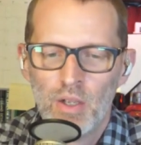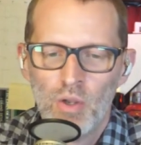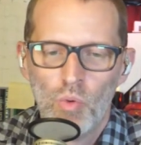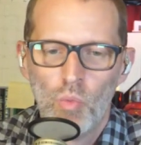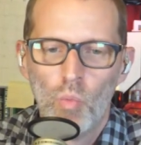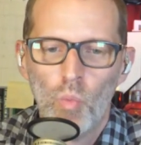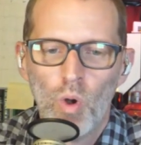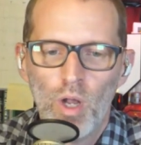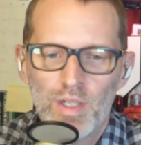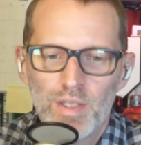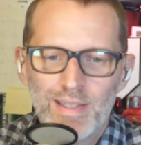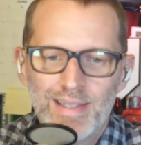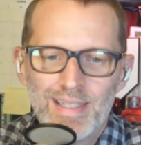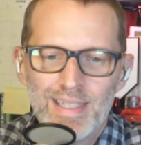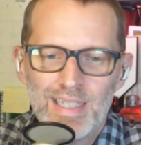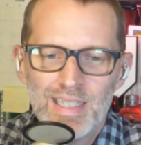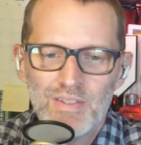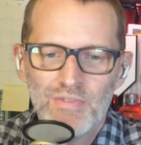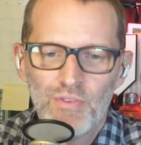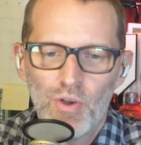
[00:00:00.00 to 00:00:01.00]
Mm-hmm. What
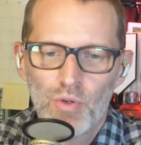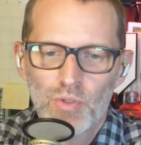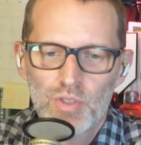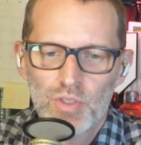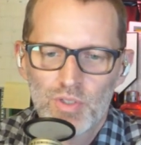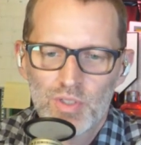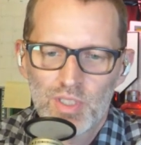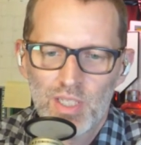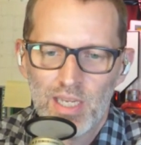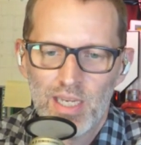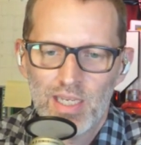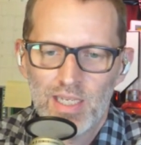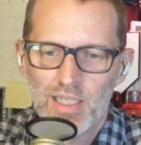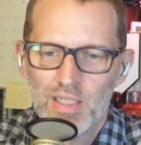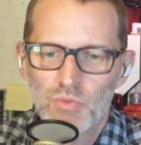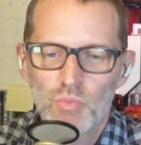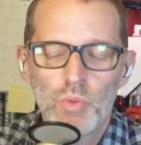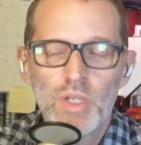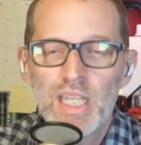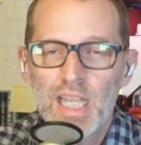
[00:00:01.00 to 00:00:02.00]
these folks are saying
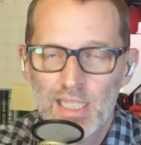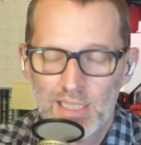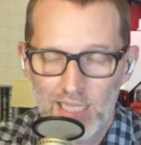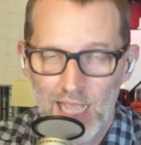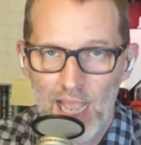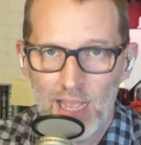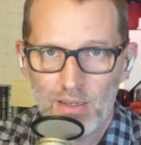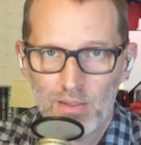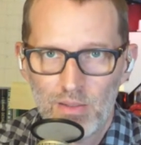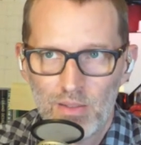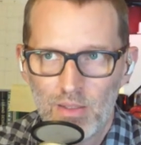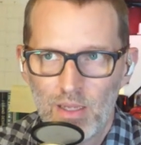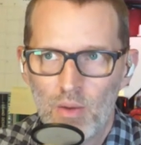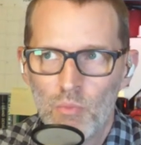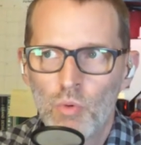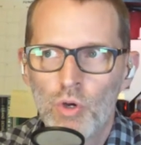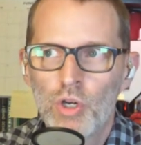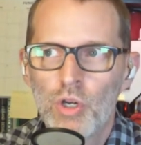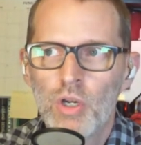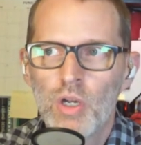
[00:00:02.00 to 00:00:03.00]
is, we get that
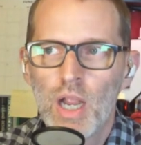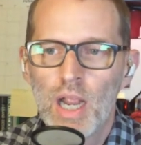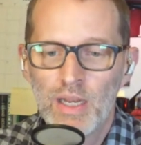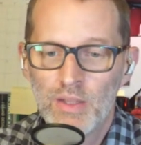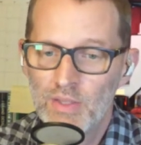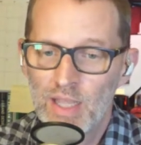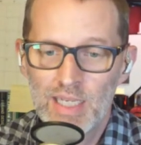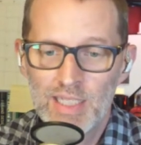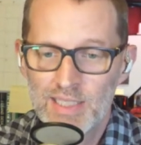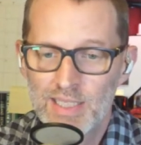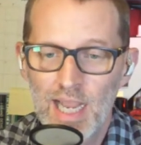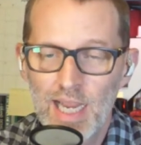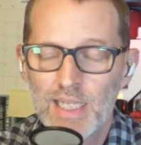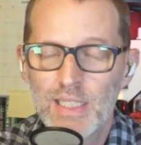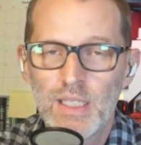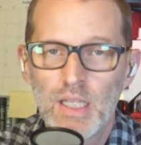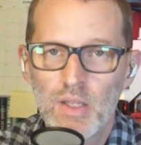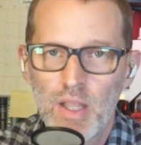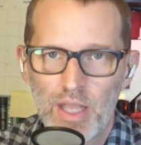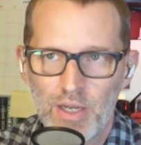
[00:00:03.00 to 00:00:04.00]
and we're and they say in
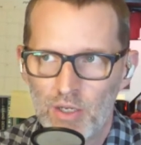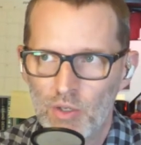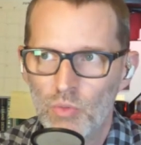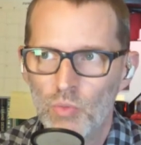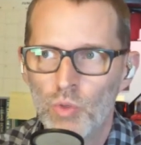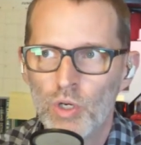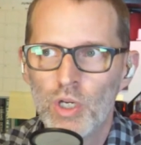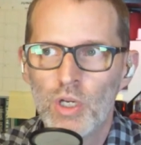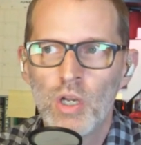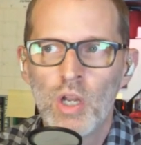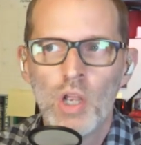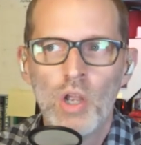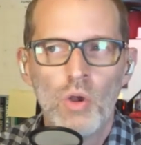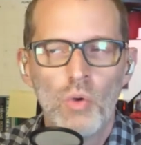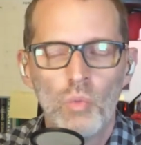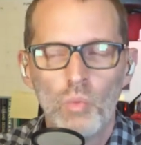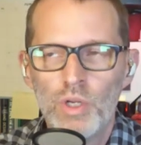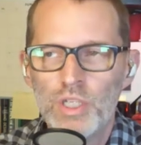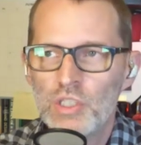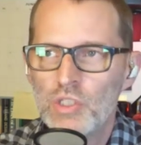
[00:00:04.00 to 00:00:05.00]
the letter we're
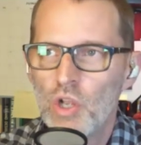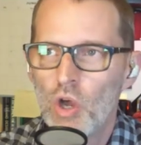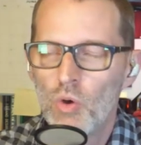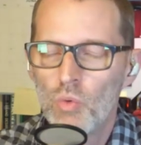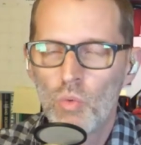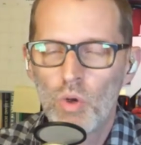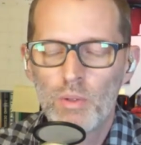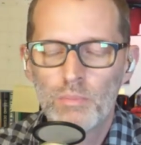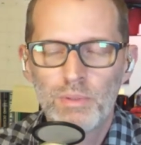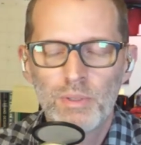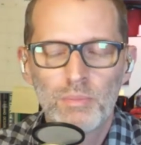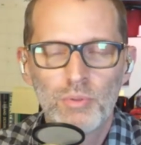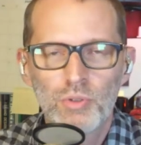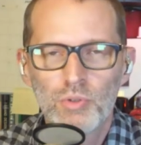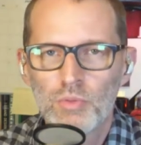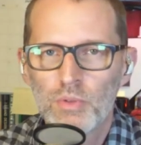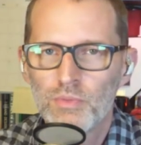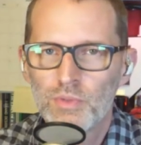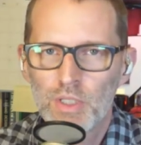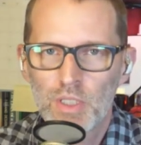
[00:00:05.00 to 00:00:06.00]
we don't want people to
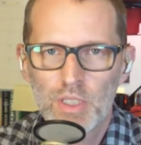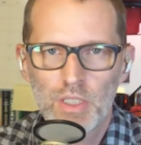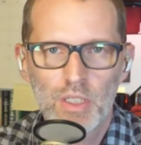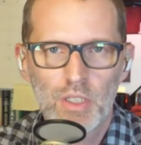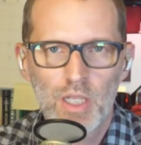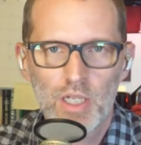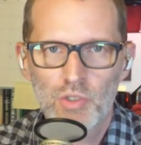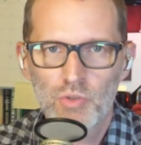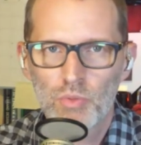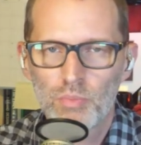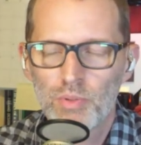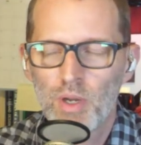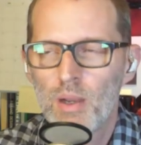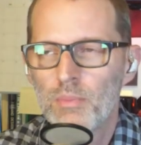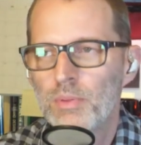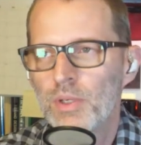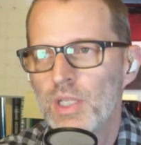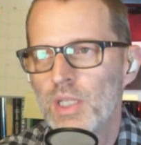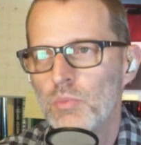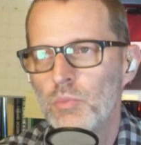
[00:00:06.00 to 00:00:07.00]
reveal intellectual
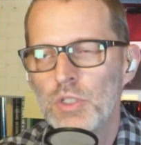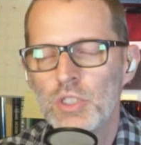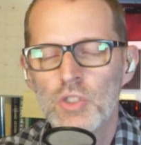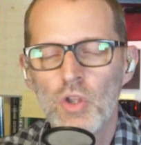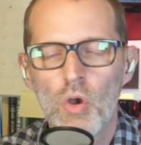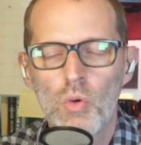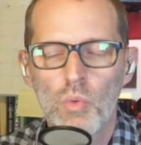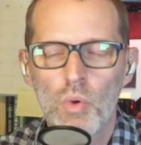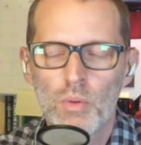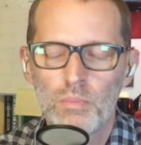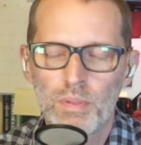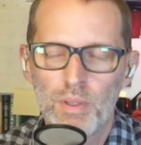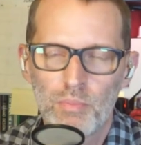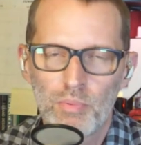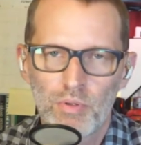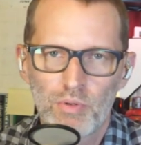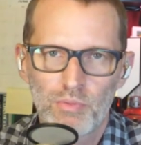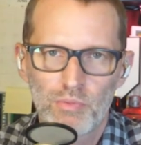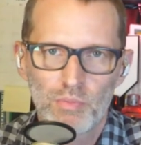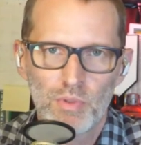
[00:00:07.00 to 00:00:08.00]
property we don't want
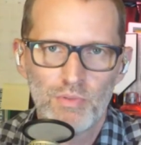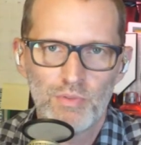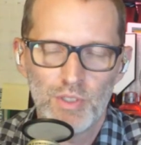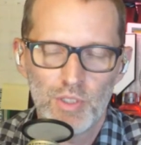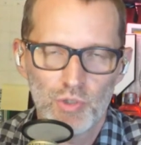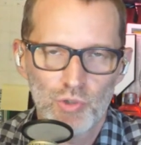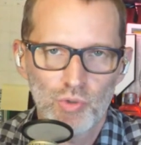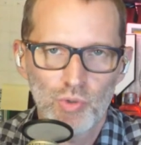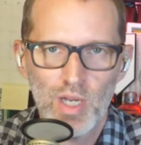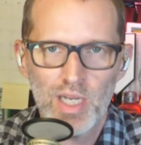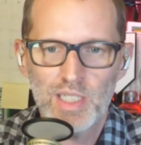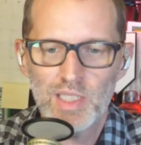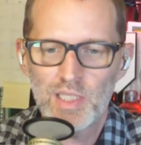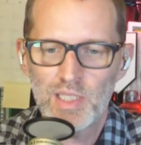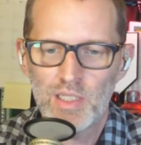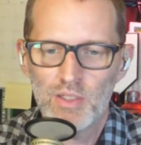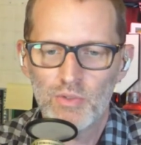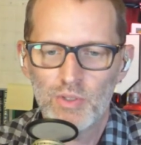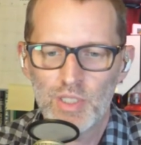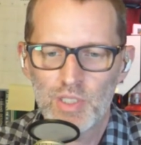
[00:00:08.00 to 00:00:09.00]
people to reveal trade
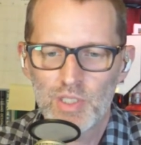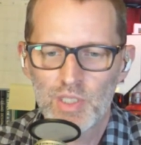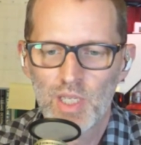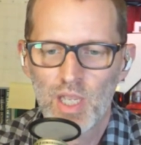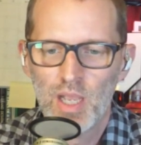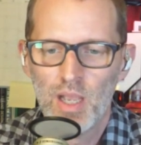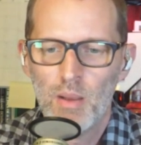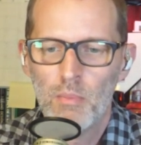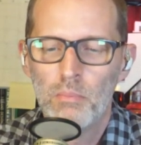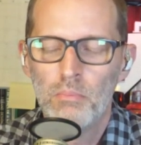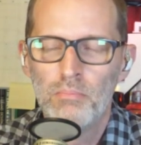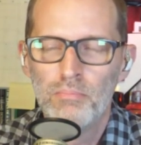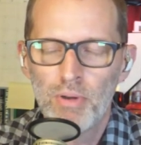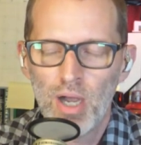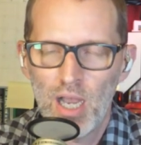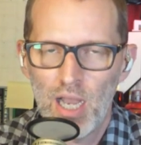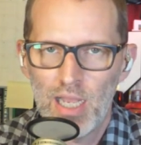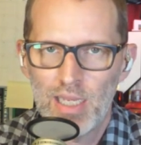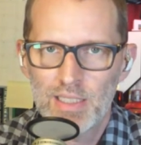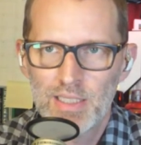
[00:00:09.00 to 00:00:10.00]
secrets
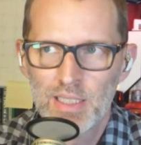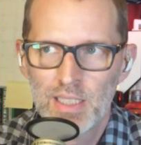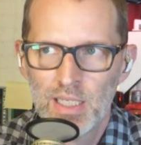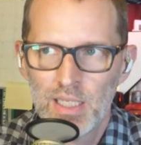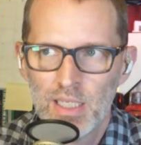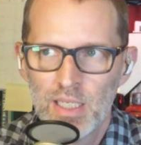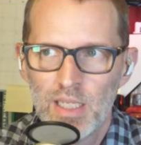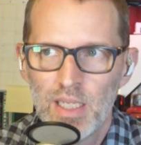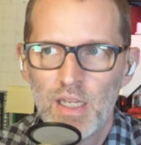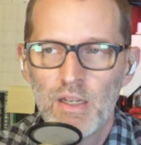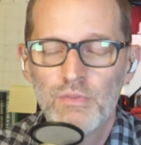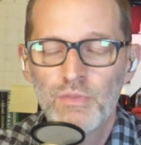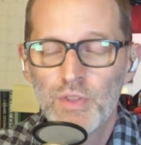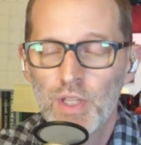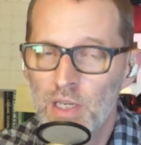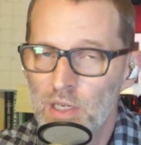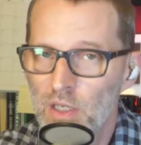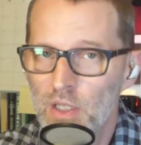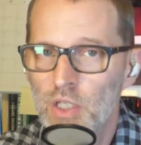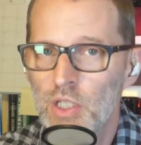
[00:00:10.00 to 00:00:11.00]
but if
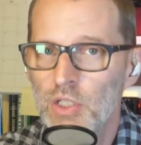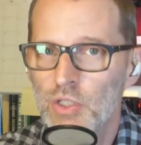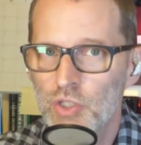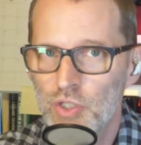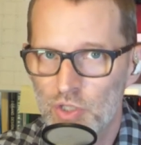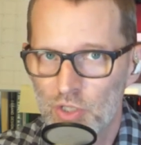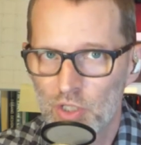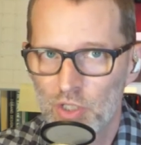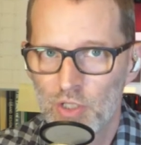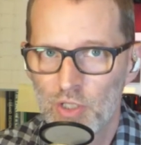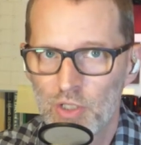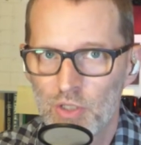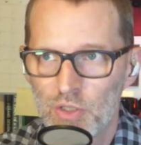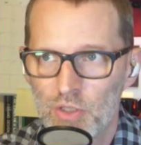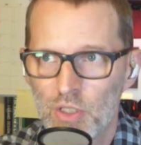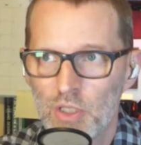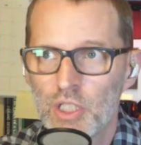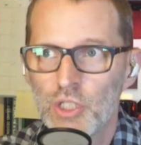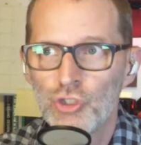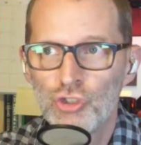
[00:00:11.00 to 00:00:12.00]
they're concerned
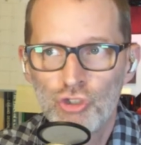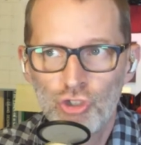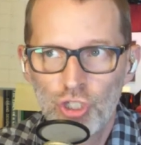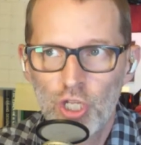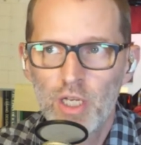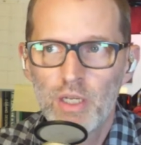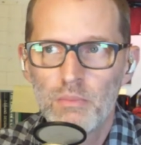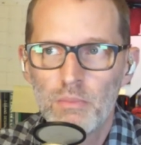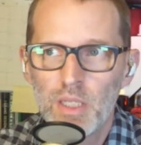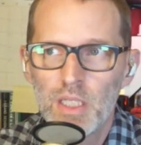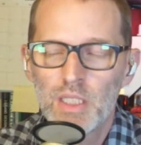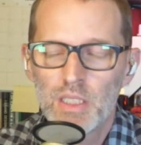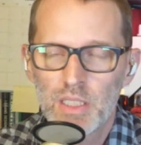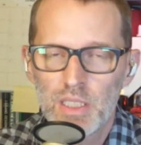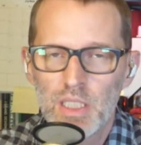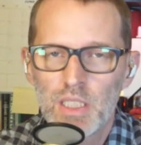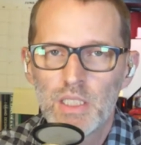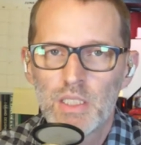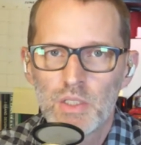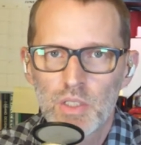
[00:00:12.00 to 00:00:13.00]

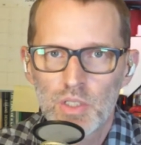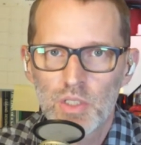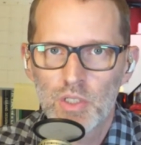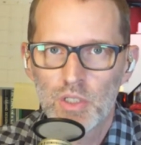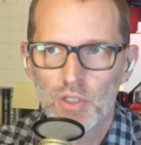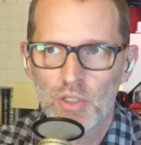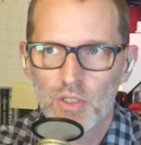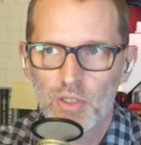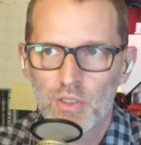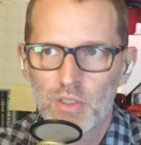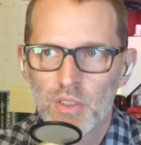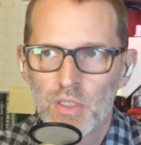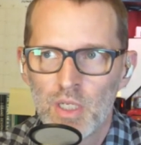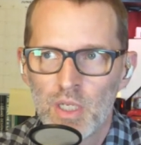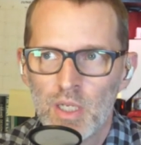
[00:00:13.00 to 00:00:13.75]
legitimately concerned